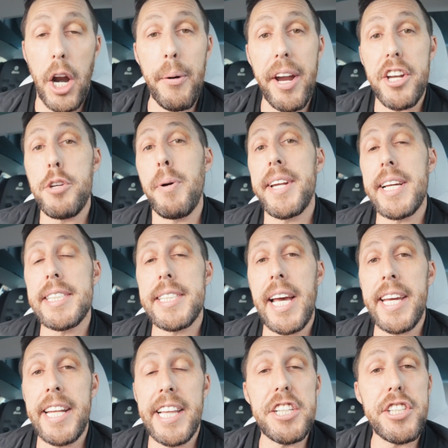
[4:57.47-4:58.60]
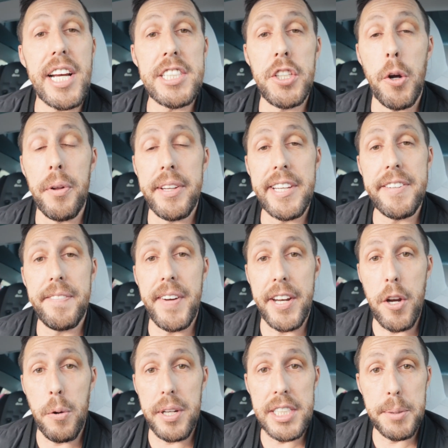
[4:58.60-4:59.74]
All right, I just wanna take a second and let you guys know that this
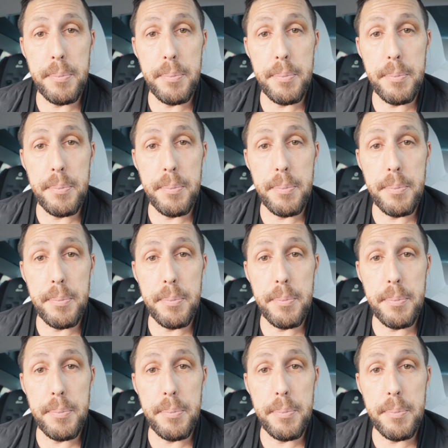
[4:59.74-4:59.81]
video is